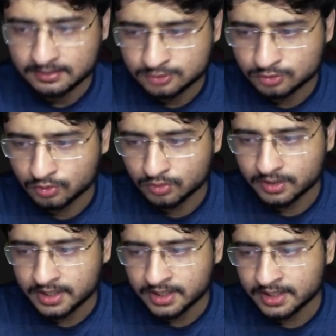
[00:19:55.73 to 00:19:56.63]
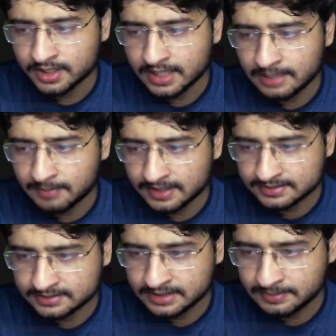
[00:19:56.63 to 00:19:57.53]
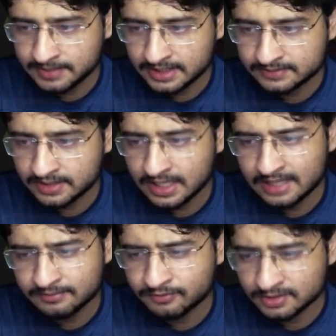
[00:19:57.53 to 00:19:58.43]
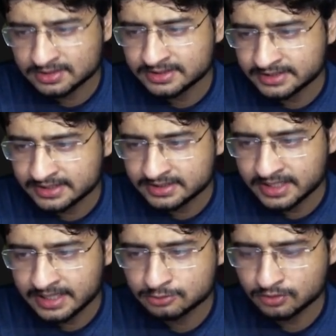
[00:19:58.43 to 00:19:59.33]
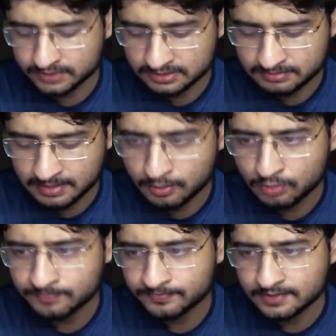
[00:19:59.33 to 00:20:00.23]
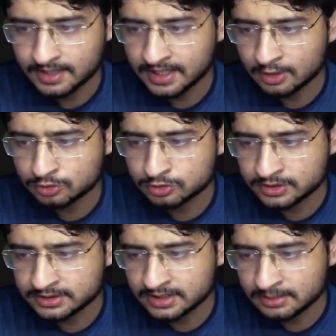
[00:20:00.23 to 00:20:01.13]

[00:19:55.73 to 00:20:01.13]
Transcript: So here I'll pass DP as well. I'll first change the names of these. Memo. I'll also change the